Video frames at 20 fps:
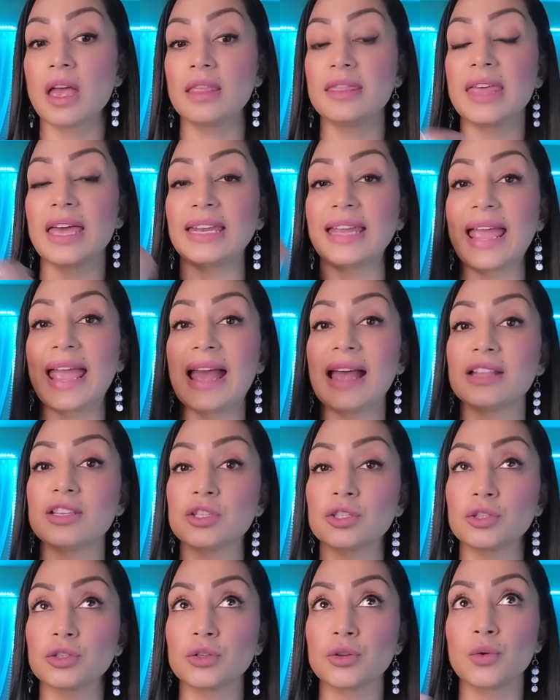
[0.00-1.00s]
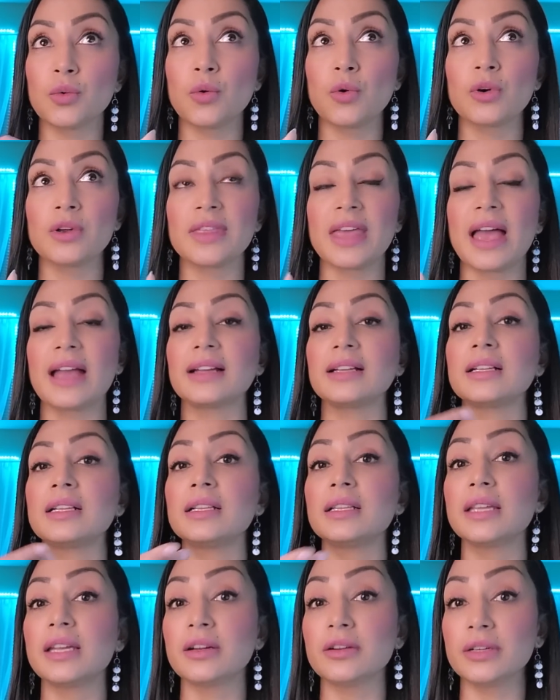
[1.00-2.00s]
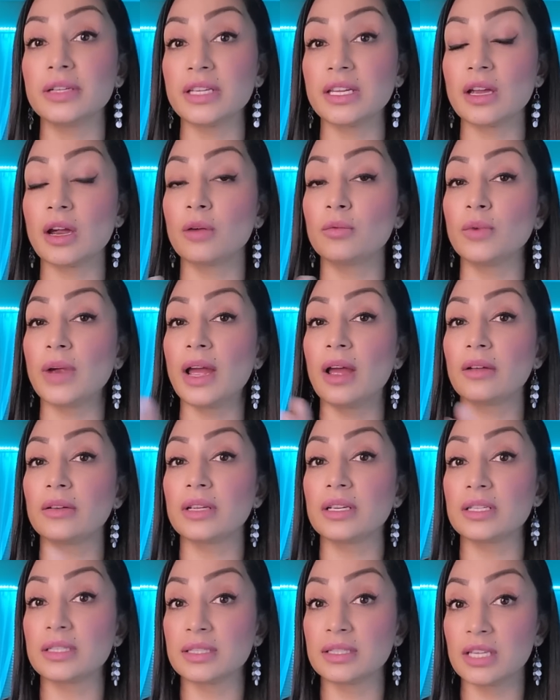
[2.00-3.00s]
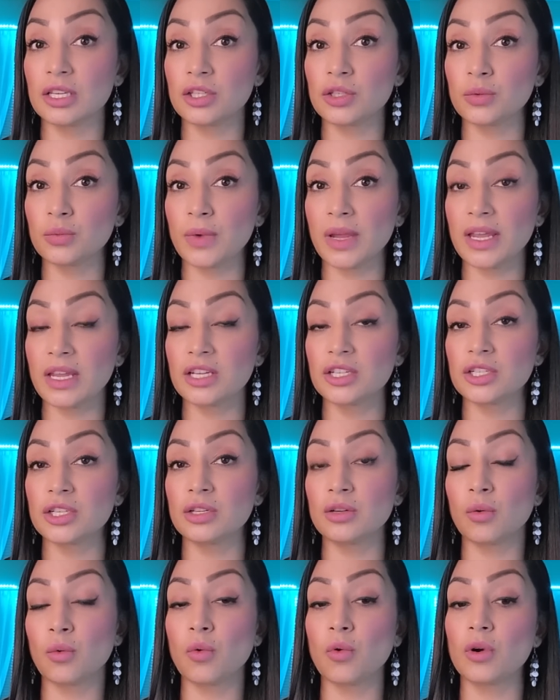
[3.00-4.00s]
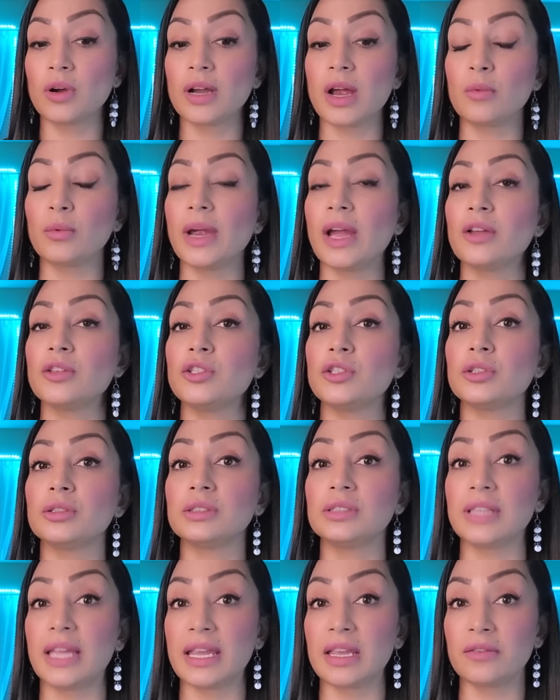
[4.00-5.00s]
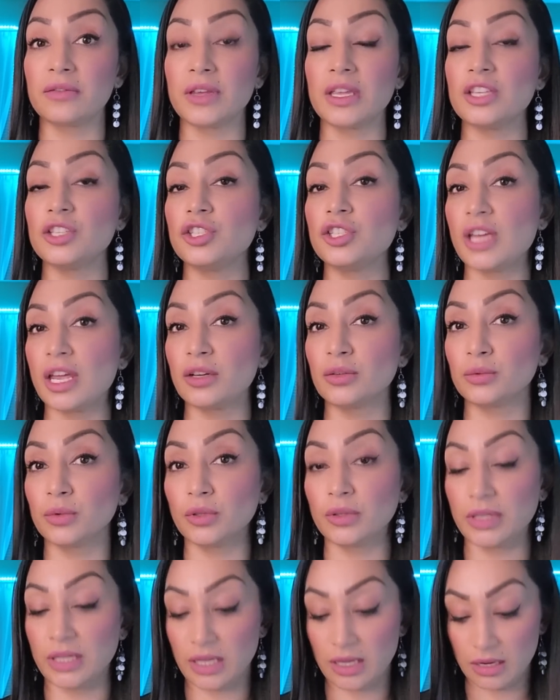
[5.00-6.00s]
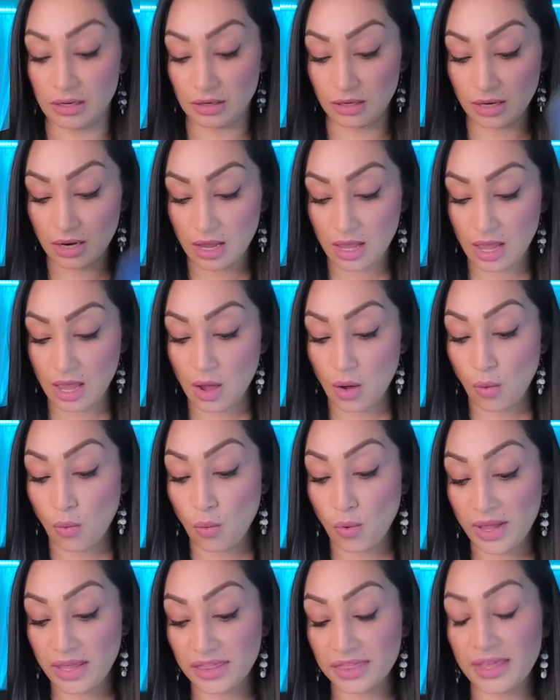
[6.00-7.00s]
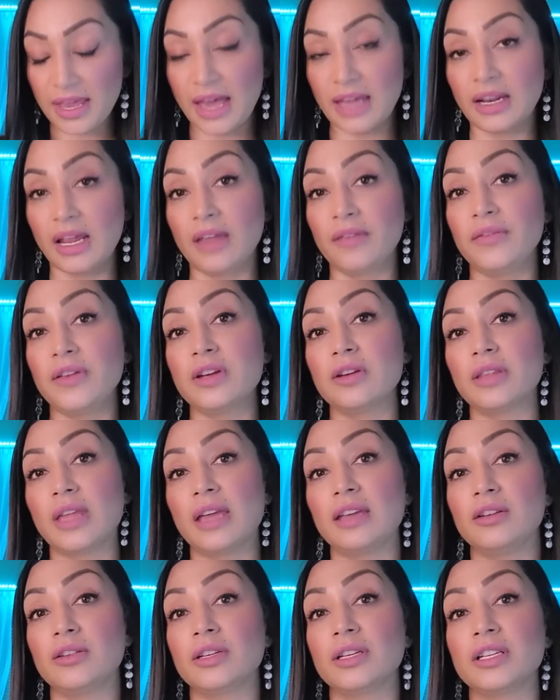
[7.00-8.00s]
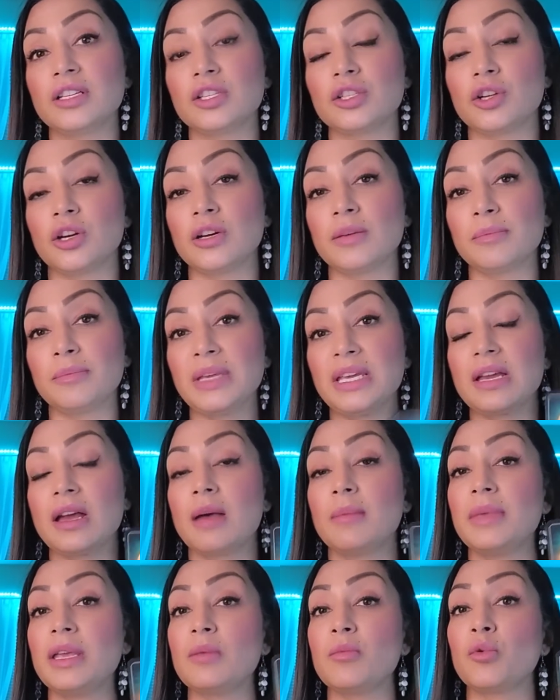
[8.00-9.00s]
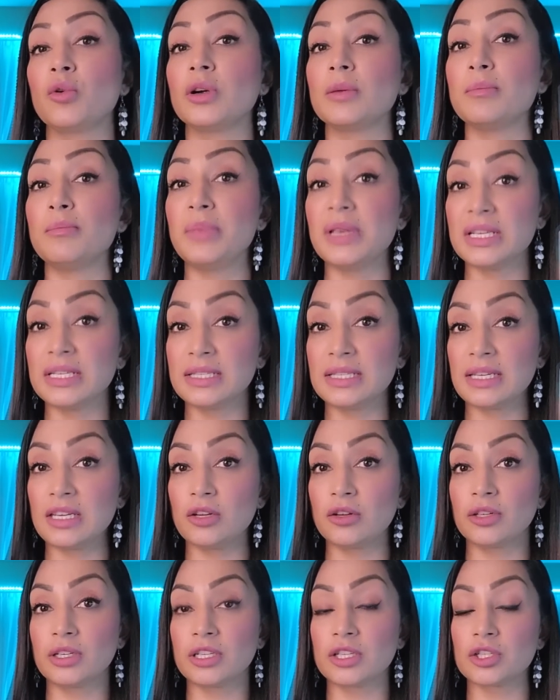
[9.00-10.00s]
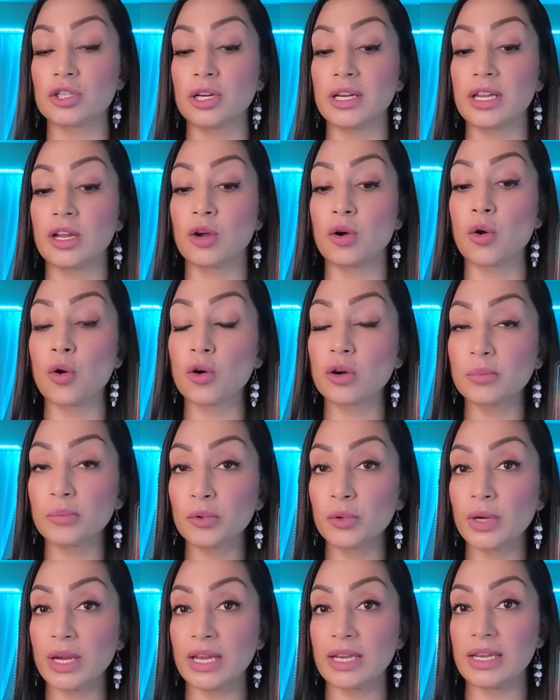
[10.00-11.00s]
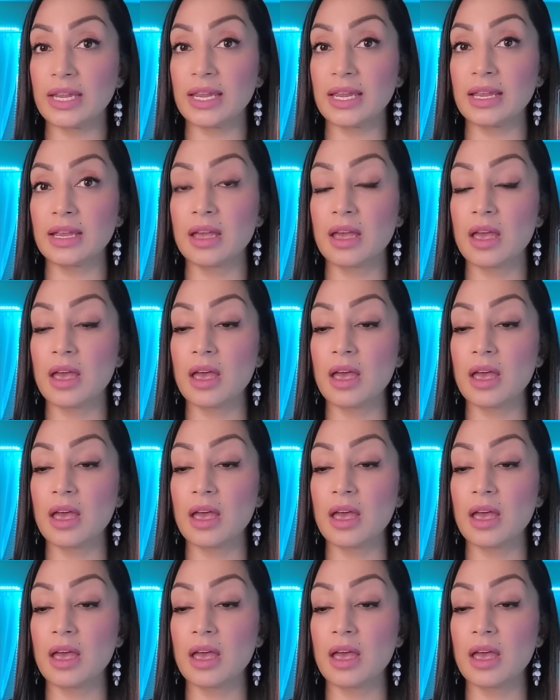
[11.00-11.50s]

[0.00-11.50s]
that answer or that clarity around a situation or around your life in general here. With that, I feel that you're going to start becoming more busy. You're going to start incorporating